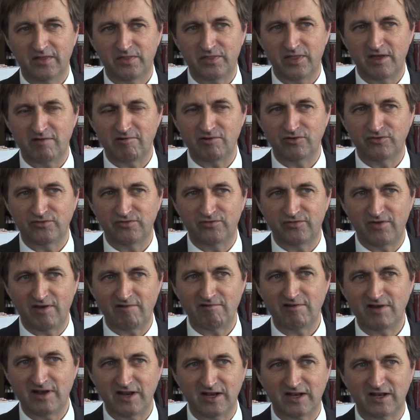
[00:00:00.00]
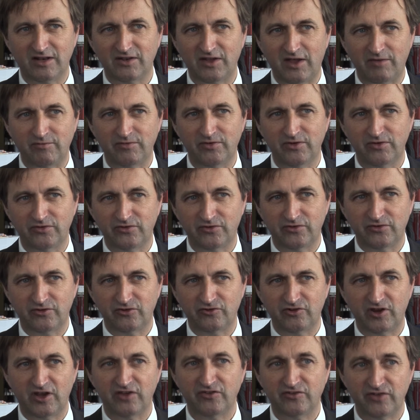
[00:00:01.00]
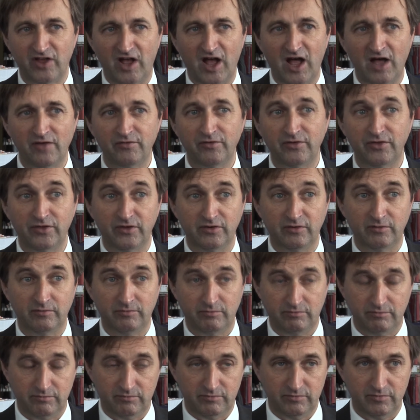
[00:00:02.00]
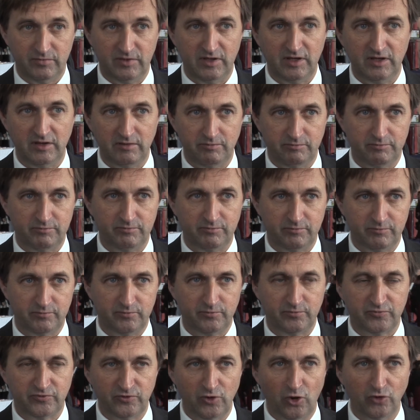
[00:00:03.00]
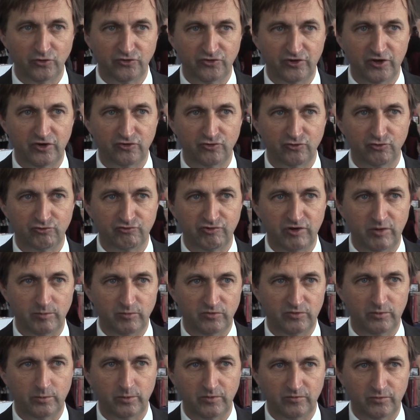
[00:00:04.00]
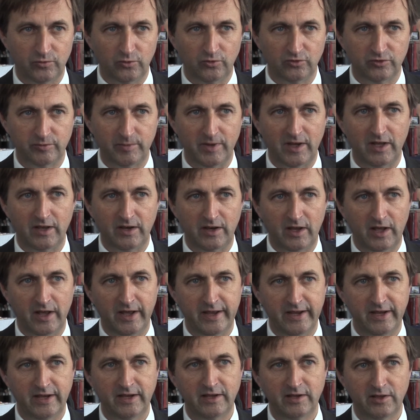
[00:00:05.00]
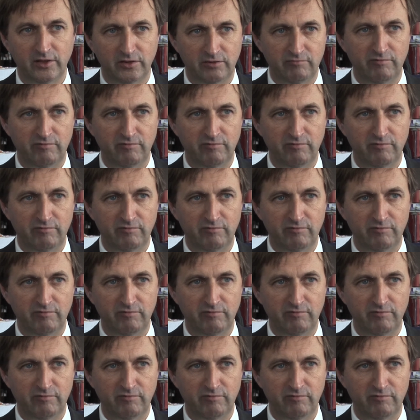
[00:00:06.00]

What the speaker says: There is very little evidence to suggest, other than the non-surgical treatments that we've talked about, i.e.